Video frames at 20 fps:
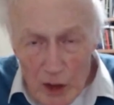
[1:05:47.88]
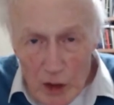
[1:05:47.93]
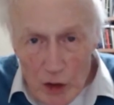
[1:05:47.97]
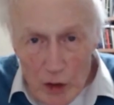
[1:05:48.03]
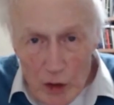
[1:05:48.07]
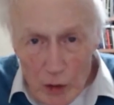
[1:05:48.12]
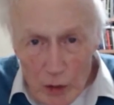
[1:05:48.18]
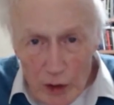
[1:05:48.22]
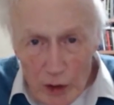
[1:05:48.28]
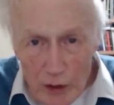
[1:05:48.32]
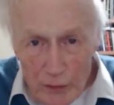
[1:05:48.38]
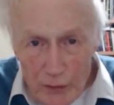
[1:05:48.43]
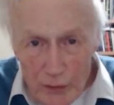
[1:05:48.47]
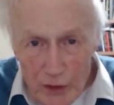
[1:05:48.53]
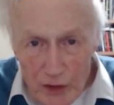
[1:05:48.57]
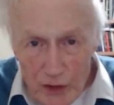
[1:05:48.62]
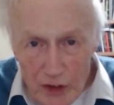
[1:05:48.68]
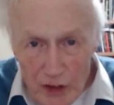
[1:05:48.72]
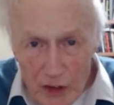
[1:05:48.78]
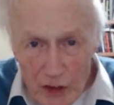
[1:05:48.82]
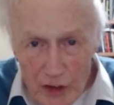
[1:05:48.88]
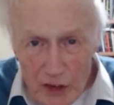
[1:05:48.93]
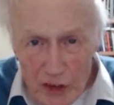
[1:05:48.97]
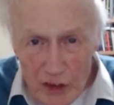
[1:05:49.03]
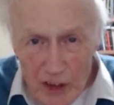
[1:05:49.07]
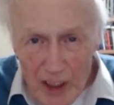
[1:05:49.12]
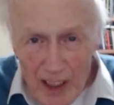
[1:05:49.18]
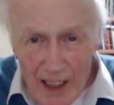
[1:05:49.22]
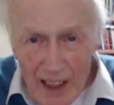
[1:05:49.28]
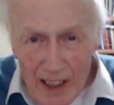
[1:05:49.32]
nuclear physics
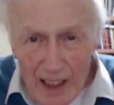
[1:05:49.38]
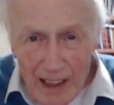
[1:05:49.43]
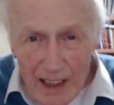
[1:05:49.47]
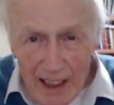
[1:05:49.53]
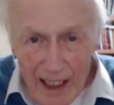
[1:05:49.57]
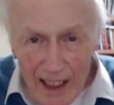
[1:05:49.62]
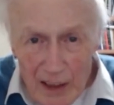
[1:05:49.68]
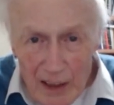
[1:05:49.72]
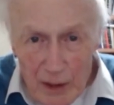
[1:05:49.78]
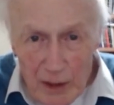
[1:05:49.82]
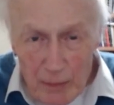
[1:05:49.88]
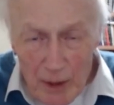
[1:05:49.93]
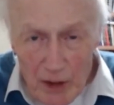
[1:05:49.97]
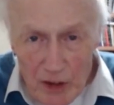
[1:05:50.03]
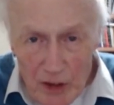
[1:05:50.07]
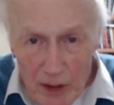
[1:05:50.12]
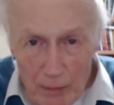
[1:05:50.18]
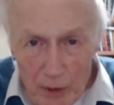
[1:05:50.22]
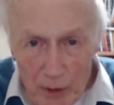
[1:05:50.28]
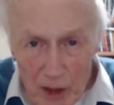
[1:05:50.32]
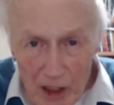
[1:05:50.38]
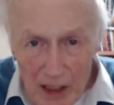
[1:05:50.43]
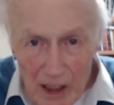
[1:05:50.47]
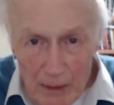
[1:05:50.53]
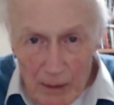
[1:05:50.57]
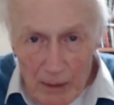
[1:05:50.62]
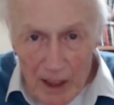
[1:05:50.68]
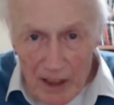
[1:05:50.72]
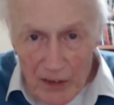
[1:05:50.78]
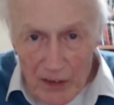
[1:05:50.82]
and spent some time
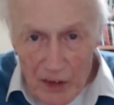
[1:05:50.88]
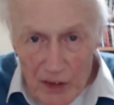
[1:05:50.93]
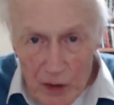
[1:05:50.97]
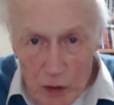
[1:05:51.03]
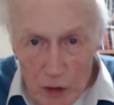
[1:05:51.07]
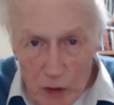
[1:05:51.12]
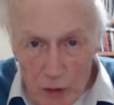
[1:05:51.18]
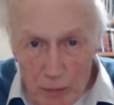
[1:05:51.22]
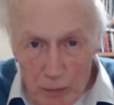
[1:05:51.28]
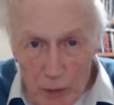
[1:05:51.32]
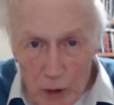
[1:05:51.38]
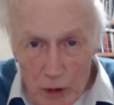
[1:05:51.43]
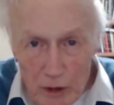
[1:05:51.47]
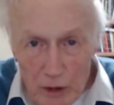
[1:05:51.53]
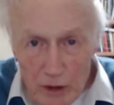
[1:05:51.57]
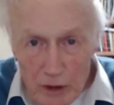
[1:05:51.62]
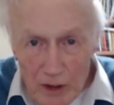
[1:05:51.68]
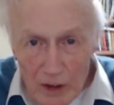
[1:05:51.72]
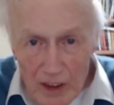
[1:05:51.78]
at the Niels Bohr